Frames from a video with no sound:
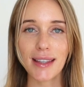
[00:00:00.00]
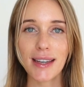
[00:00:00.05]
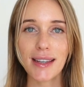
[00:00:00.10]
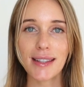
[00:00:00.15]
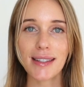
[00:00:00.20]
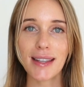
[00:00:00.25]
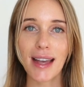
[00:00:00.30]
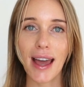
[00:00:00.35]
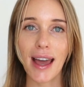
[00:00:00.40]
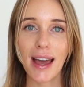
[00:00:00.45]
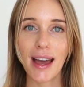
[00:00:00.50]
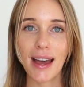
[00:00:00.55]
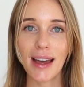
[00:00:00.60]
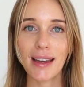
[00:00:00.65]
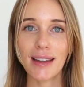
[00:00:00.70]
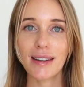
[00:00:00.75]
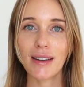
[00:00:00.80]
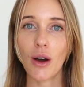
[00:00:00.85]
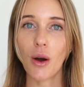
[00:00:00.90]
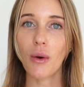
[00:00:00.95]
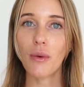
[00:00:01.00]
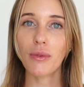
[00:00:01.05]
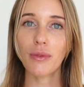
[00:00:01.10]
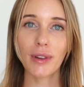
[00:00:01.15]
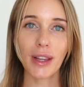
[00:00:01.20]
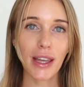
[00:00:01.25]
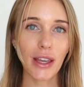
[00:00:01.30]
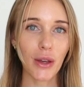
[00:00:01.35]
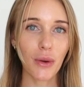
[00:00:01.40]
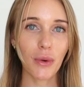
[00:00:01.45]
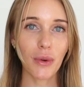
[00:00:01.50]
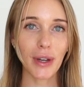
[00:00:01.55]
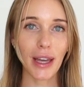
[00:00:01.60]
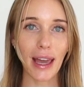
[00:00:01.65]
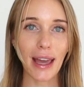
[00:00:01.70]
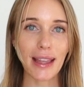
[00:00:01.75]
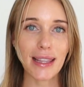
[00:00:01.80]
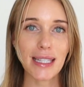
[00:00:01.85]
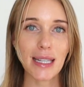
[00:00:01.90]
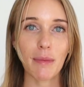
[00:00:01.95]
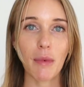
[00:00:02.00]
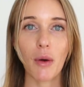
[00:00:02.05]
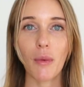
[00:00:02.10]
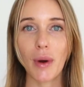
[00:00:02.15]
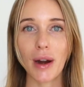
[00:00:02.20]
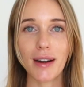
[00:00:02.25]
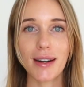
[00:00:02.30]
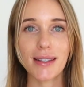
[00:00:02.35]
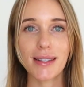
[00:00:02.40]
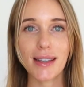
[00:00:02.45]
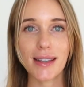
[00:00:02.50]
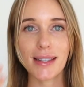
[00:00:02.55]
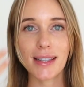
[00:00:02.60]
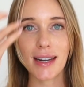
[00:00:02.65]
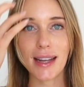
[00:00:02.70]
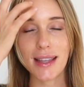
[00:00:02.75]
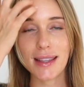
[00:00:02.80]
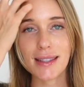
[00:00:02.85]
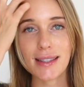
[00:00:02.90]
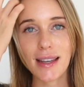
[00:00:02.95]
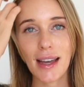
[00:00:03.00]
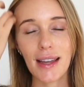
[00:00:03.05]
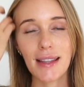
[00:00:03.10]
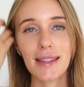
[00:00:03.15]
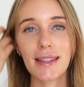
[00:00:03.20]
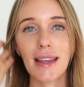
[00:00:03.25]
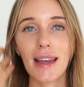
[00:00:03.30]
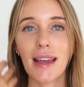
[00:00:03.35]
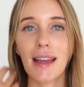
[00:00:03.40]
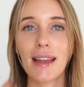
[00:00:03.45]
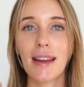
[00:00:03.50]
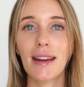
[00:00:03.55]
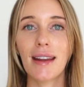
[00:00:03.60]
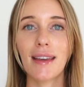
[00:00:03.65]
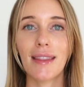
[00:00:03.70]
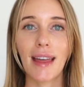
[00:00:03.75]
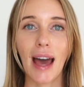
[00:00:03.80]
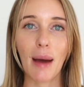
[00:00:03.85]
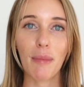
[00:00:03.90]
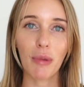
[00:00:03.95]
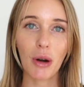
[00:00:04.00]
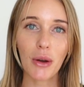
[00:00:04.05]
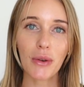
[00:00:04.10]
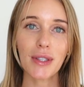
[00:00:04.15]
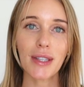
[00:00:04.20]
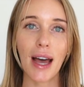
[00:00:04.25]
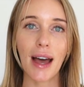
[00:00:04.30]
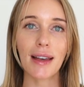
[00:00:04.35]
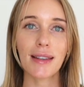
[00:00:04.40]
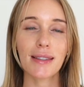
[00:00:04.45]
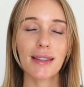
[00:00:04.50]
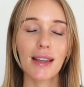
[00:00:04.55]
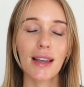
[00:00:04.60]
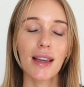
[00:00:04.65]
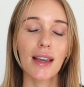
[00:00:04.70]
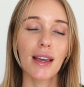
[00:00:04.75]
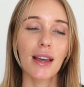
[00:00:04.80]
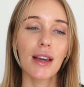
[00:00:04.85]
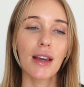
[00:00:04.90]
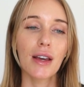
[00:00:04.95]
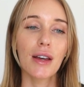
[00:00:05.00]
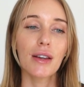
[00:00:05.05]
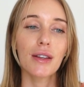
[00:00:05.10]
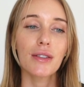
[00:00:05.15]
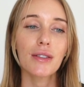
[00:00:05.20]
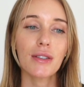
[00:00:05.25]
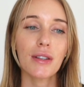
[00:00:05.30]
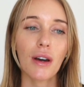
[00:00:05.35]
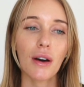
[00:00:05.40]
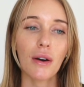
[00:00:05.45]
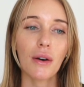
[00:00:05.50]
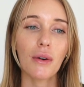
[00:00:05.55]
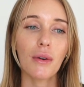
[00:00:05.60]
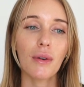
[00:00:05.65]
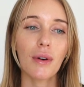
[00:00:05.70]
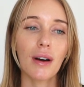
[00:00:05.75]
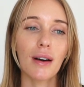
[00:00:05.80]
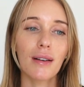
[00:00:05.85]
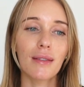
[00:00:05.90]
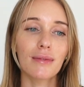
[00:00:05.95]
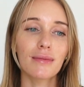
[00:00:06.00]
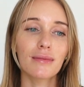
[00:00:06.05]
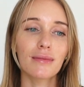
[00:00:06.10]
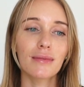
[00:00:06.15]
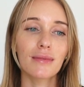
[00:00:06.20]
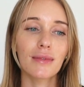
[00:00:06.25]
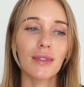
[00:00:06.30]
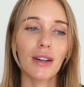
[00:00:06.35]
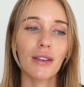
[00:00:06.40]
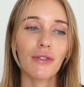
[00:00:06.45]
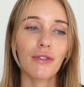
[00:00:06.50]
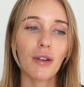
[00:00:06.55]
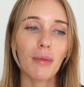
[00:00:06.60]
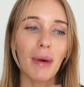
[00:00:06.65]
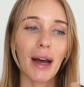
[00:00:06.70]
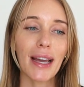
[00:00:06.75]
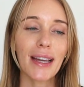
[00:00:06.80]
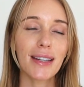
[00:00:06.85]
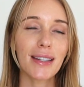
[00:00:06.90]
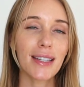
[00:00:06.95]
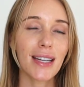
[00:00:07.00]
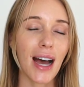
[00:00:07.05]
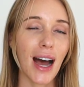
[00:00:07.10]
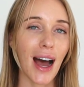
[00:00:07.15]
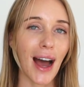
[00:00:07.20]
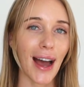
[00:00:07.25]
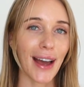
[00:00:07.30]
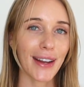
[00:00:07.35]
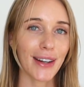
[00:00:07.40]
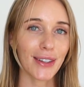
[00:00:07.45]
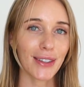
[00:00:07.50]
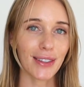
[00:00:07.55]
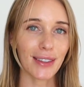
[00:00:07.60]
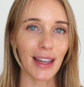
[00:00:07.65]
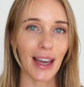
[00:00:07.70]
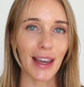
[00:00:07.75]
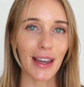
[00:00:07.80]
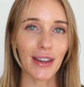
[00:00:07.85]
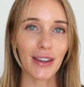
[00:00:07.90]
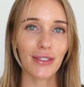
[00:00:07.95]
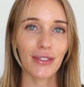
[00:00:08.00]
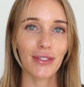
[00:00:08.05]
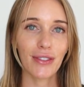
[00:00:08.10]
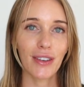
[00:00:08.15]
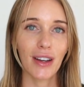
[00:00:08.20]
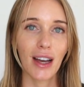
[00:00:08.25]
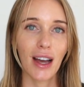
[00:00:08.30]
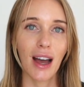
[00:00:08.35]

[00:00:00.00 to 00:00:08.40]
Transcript: this and hopefully you will gain some awarenesses and insights in that process. So for my entire life,